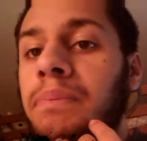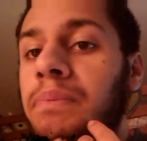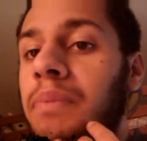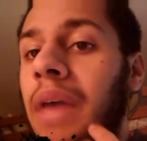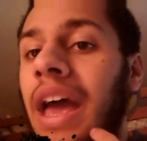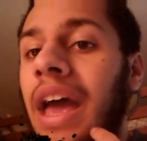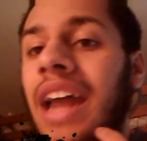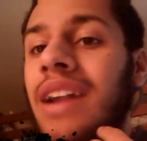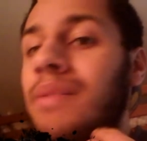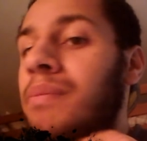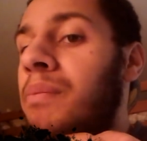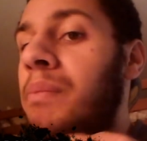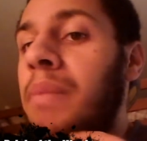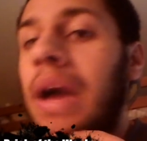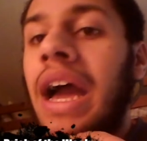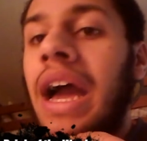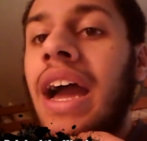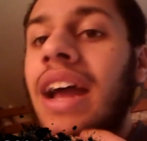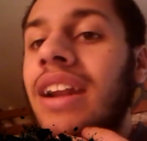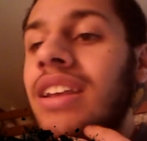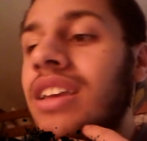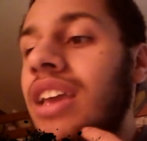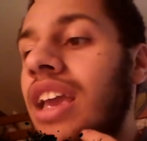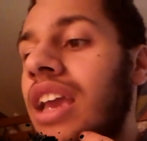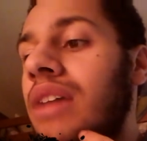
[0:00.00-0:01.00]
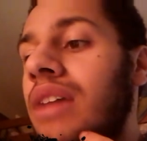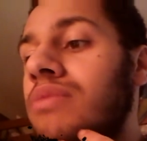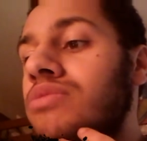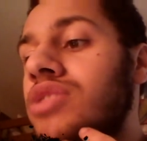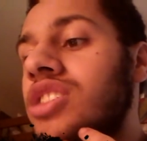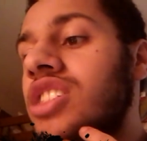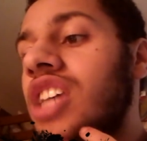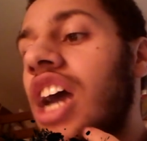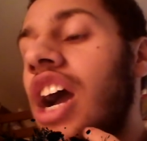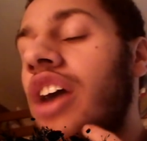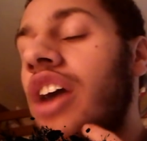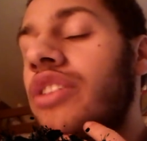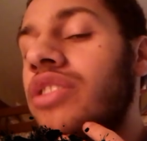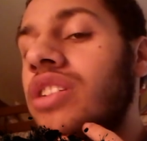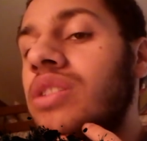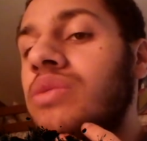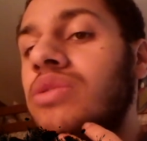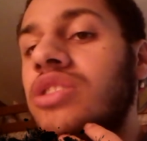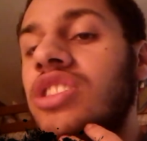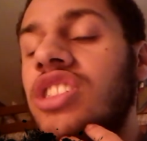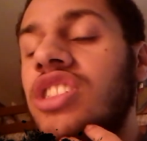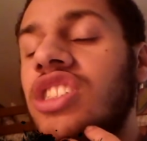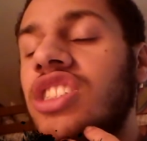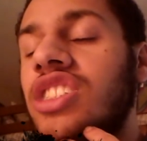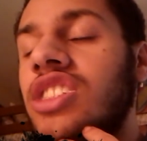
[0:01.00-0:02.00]
had a bad game, Sarri
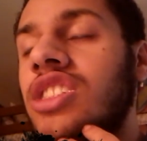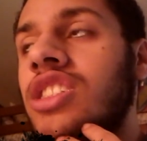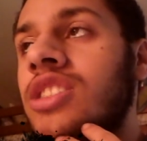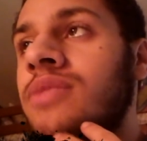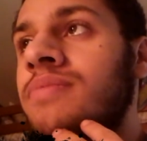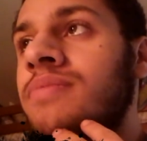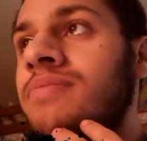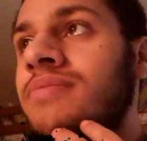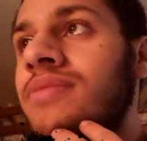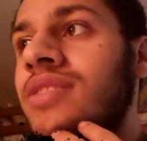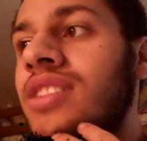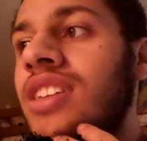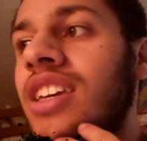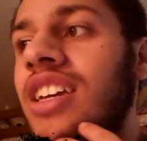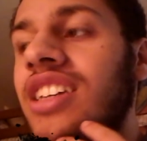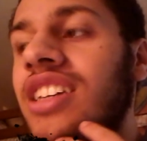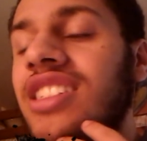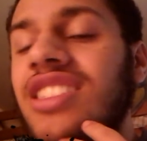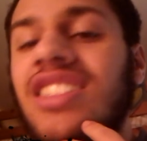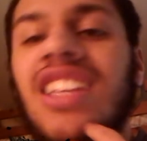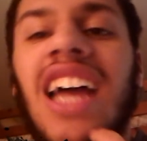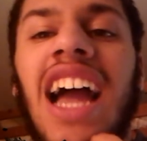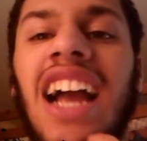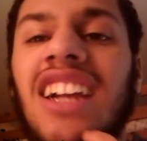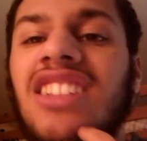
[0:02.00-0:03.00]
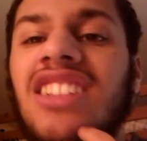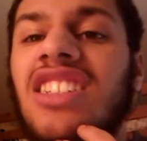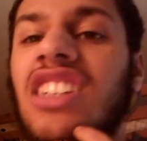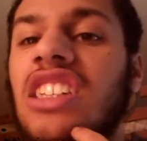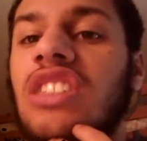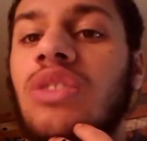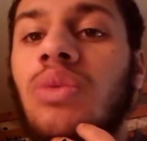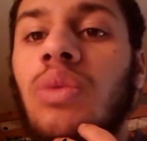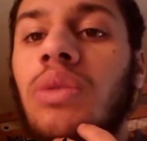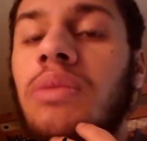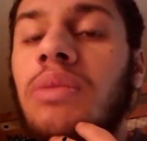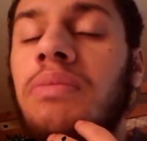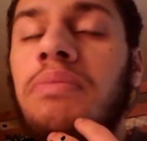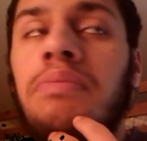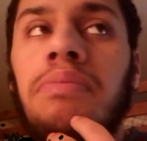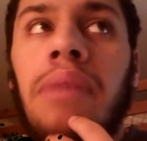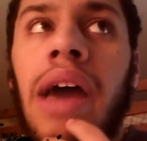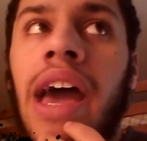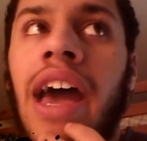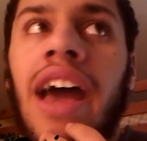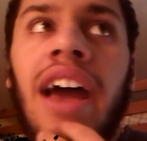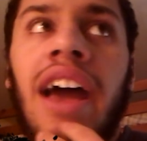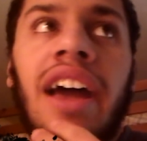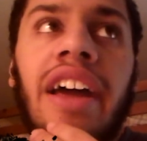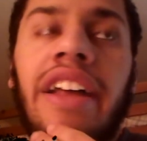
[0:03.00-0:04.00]
was just, his tactics were
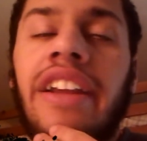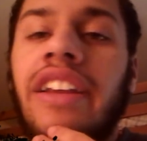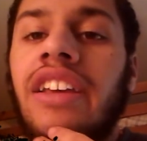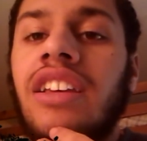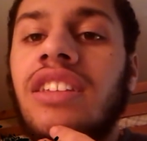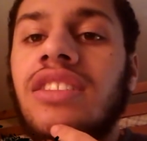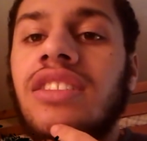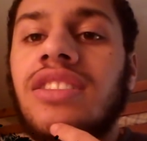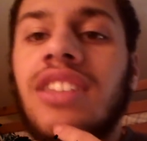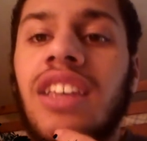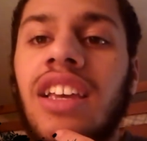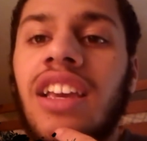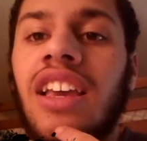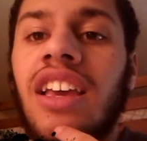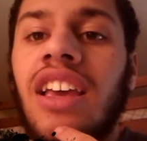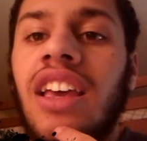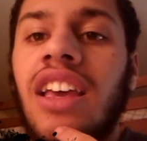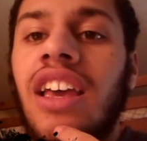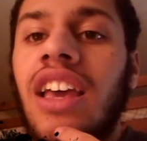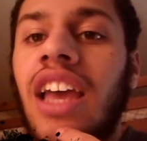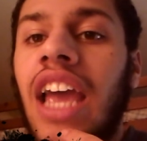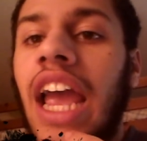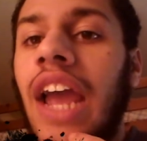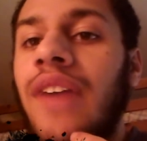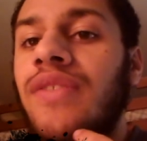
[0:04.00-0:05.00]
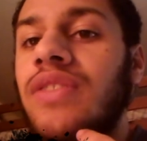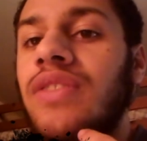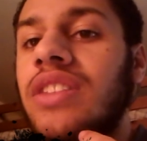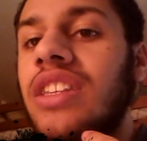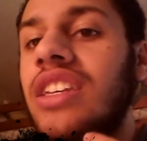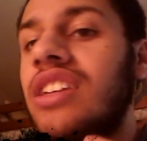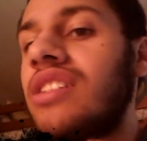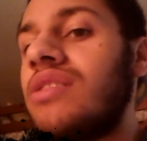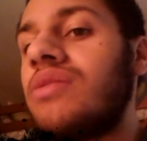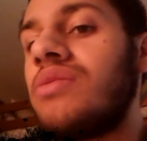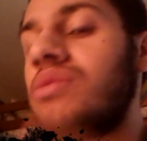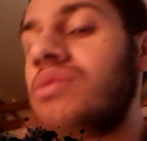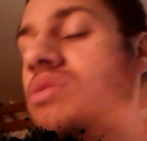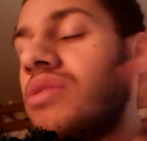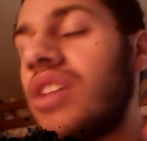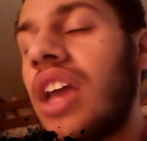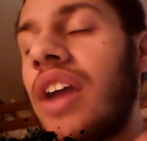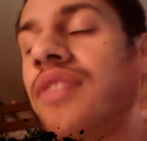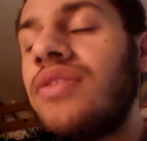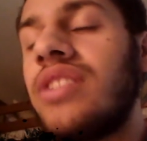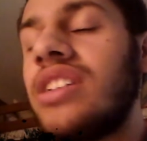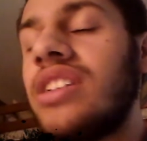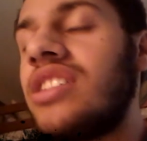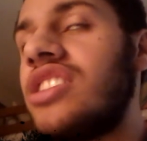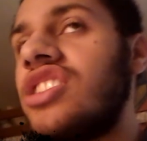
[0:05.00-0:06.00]
bad. His, like, everything
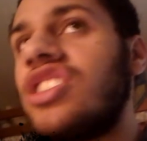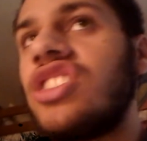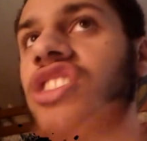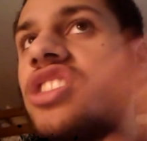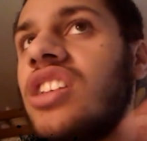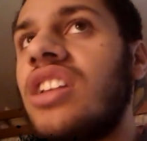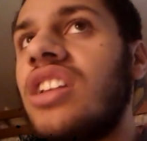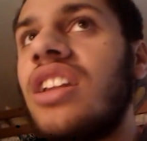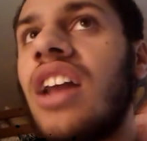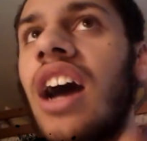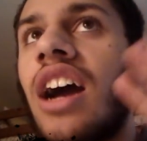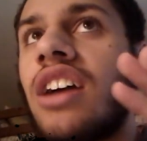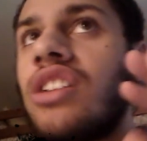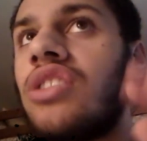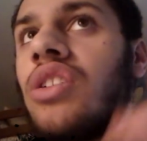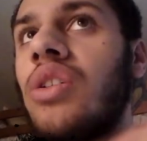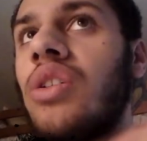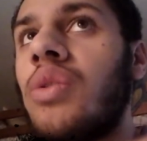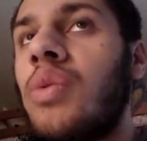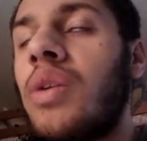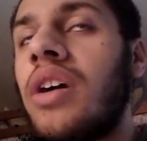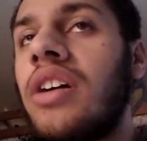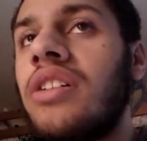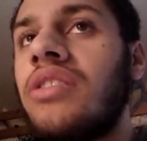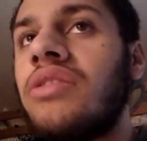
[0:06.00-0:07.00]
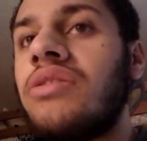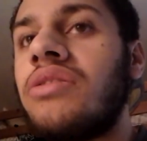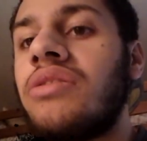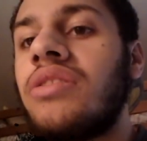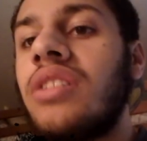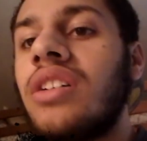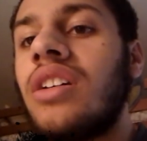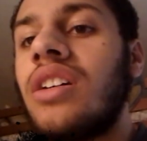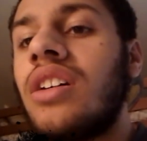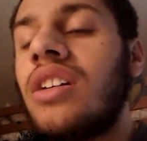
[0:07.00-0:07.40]
just did not go well.